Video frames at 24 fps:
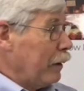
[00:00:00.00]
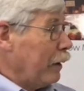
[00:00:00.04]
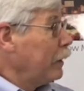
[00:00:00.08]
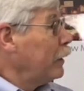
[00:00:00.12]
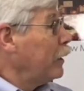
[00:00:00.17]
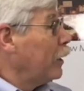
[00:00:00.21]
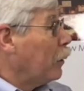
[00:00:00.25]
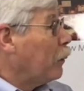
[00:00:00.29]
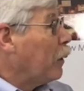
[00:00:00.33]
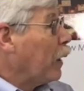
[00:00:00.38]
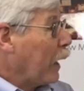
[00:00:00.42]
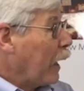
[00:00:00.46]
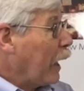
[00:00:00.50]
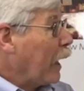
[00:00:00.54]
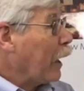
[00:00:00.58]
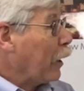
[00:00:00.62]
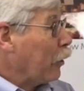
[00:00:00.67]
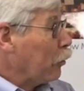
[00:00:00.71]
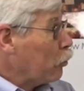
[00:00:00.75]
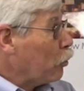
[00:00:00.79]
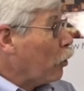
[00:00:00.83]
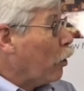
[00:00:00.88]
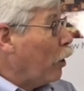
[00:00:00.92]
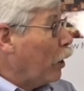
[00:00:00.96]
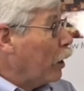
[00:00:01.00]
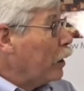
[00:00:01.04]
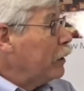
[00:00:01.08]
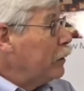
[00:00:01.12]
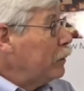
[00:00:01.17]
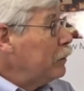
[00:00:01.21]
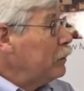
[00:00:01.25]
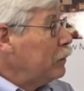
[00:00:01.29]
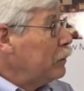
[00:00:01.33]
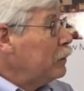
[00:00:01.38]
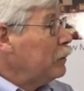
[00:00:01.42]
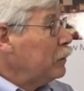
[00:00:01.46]
a hand-drawn
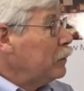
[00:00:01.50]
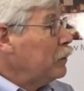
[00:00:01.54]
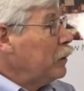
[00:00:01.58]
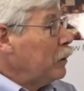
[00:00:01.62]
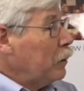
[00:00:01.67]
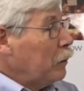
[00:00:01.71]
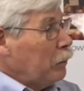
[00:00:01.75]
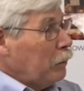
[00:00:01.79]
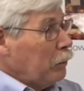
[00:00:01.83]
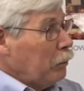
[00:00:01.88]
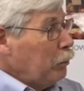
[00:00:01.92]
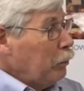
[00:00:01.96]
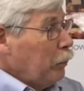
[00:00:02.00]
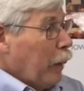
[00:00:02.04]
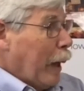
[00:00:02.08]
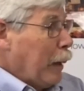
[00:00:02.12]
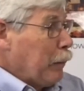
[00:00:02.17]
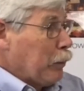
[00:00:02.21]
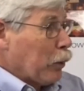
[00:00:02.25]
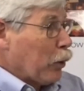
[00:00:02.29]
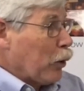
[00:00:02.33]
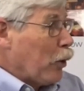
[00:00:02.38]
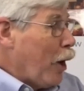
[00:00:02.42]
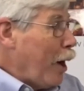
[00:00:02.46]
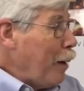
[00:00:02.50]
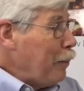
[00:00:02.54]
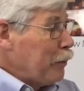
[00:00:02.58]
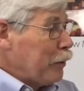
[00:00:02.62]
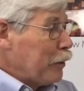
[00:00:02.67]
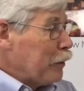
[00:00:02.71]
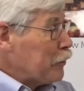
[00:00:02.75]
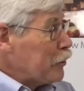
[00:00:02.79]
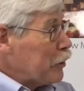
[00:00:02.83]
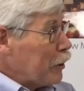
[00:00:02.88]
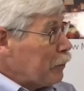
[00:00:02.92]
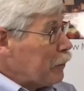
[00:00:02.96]
paper copy
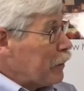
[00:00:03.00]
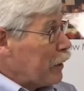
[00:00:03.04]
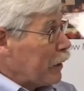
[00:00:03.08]
of something.